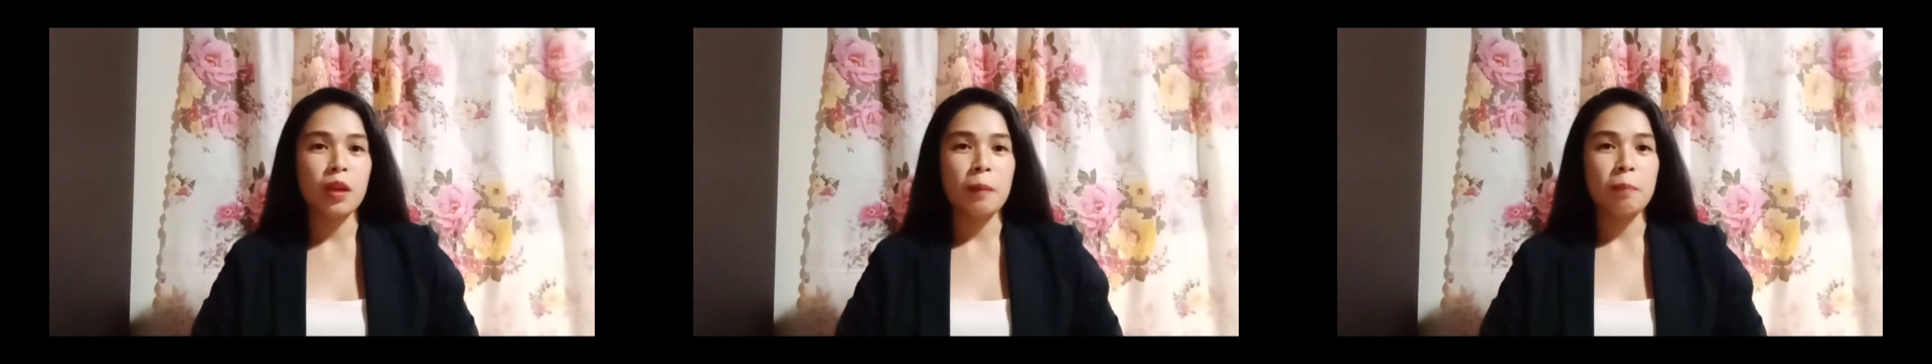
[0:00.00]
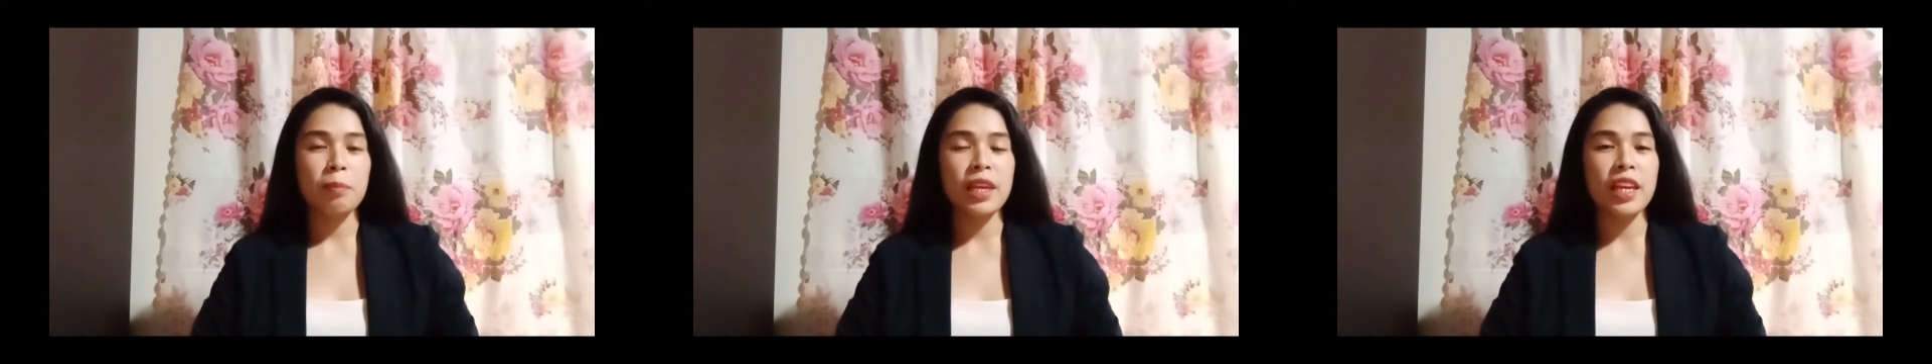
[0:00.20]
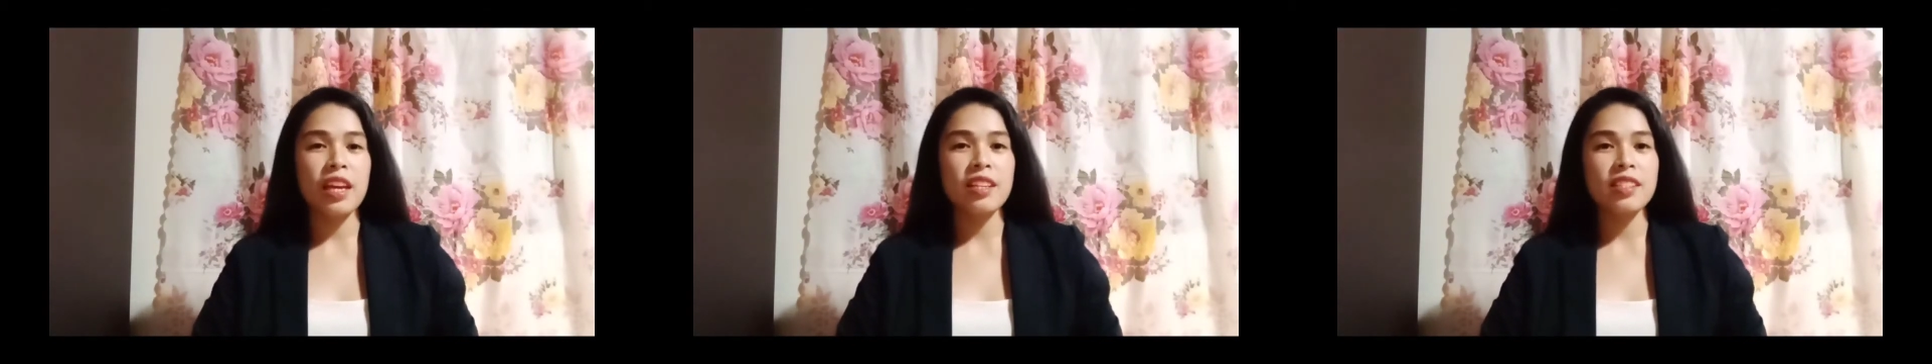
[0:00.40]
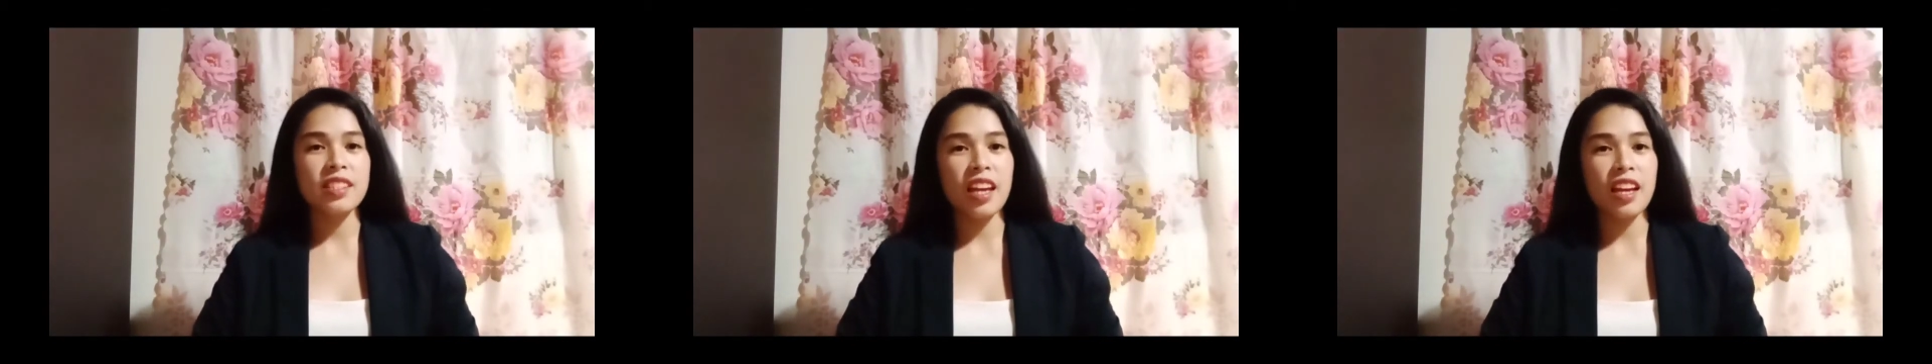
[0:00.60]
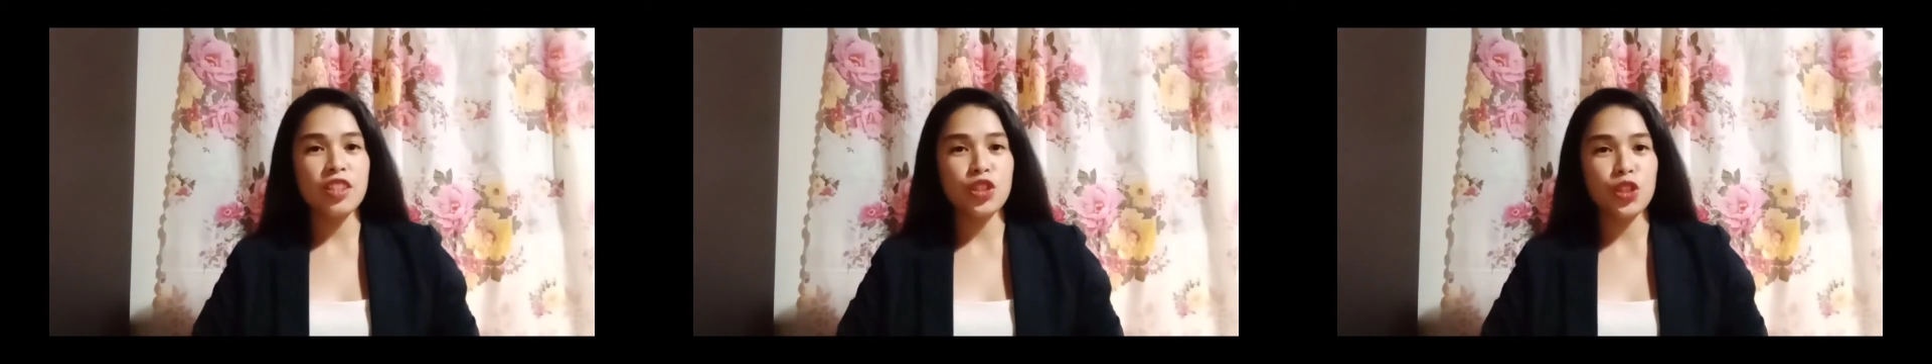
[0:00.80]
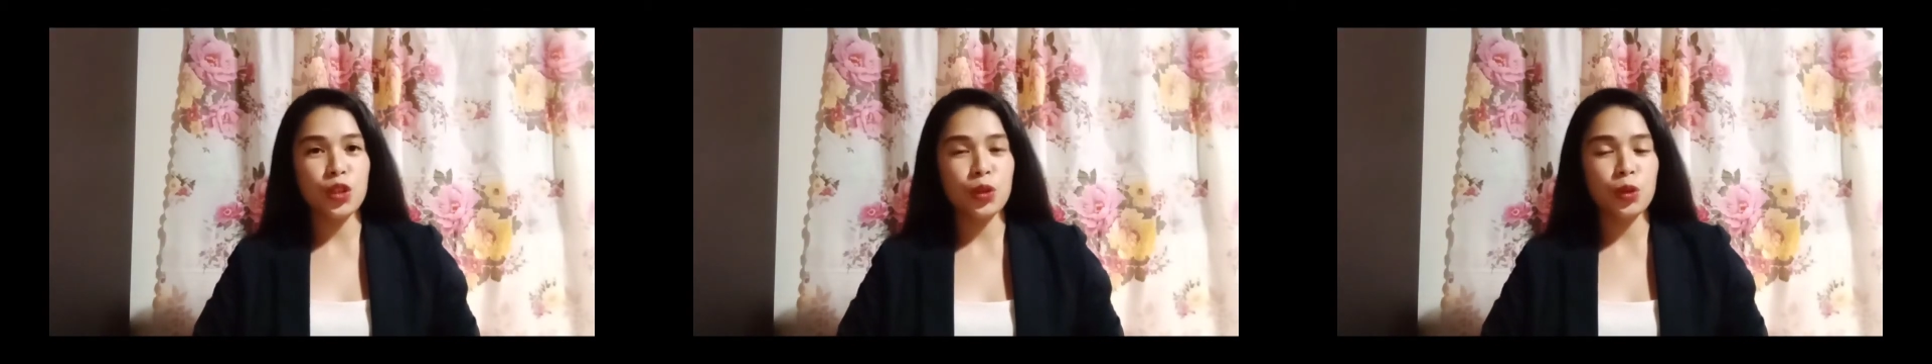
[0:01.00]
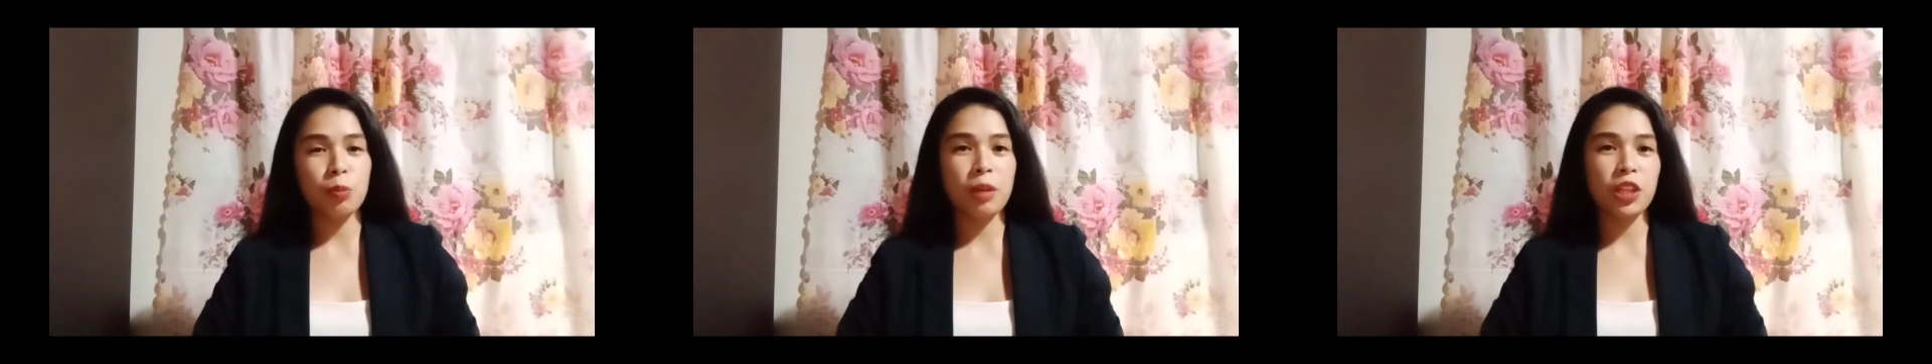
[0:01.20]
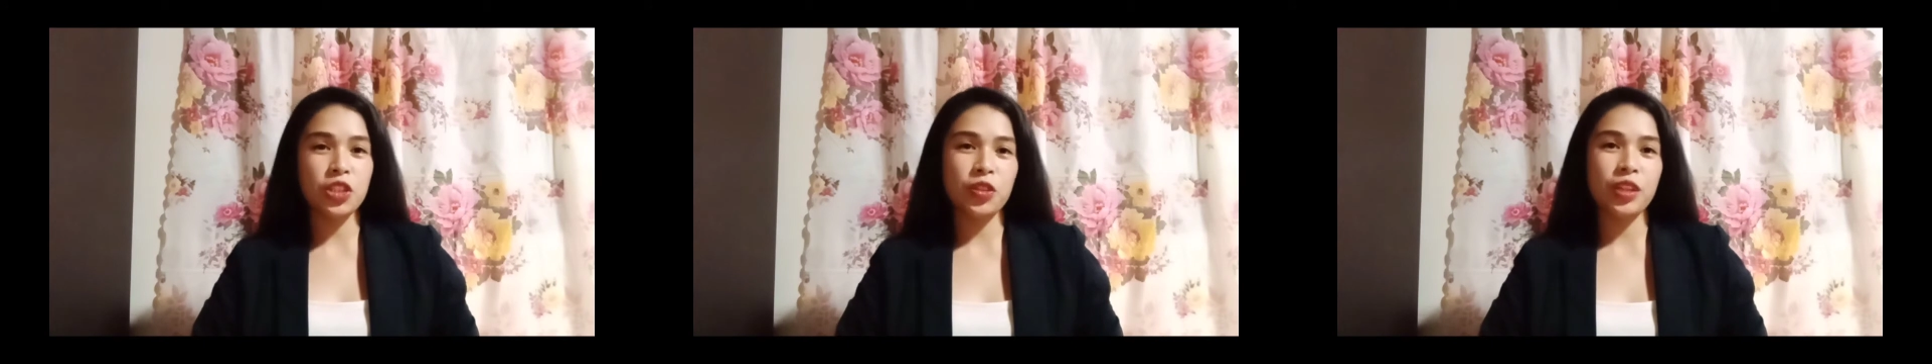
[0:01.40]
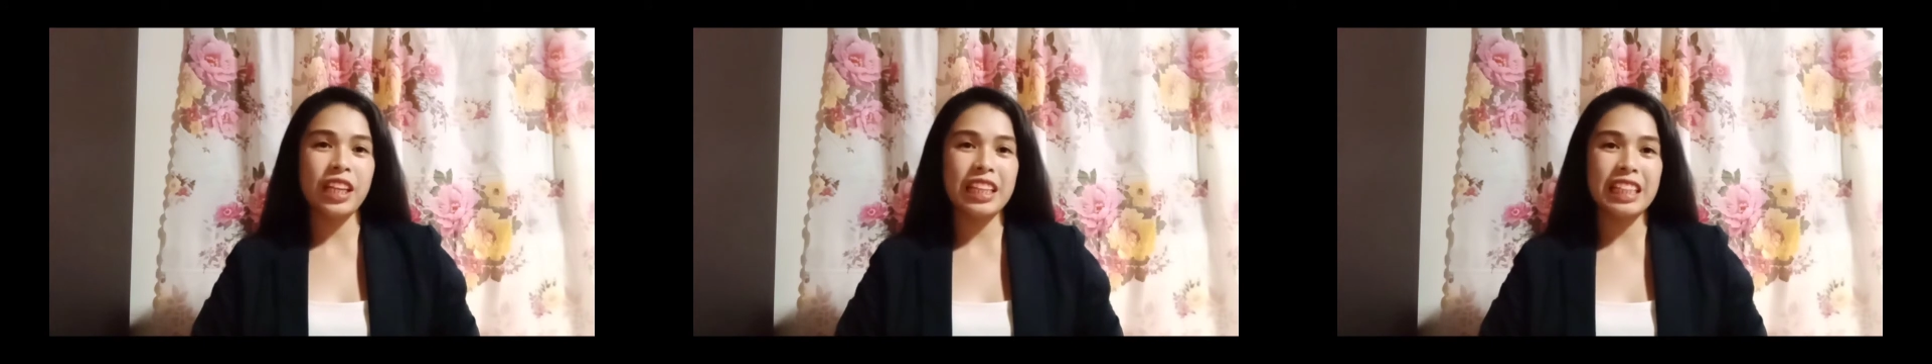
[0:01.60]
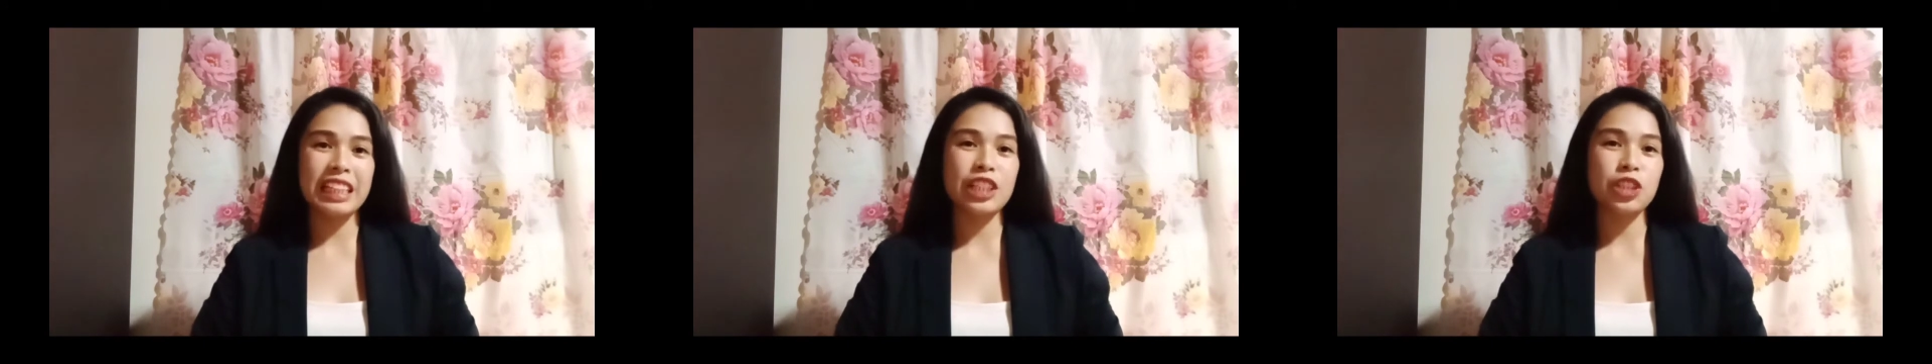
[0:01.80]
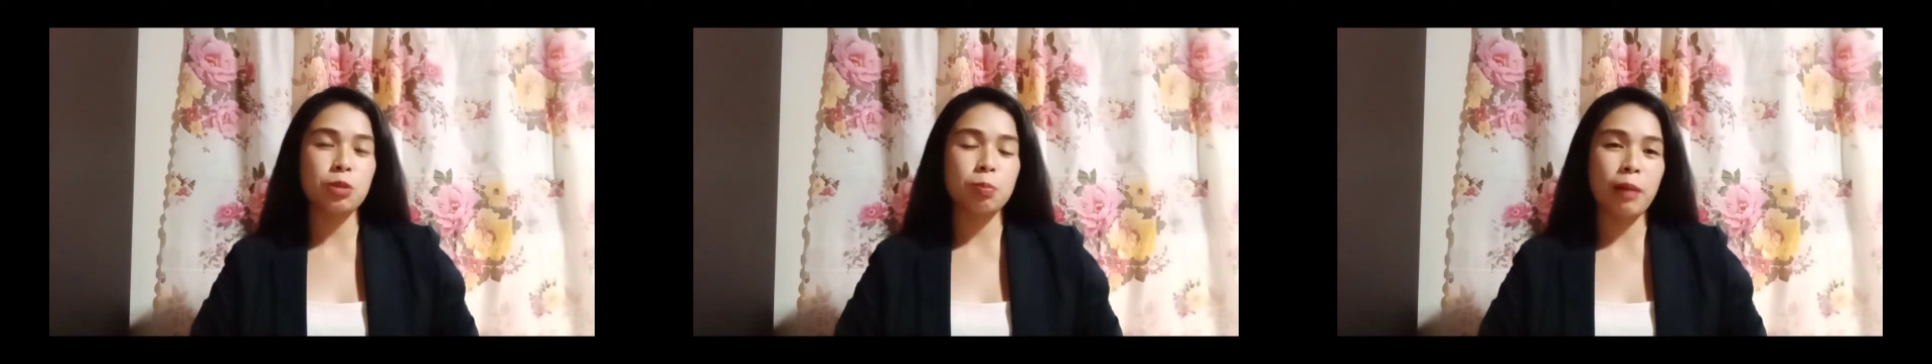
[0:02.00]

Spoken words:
BS Ed 2, Major in English,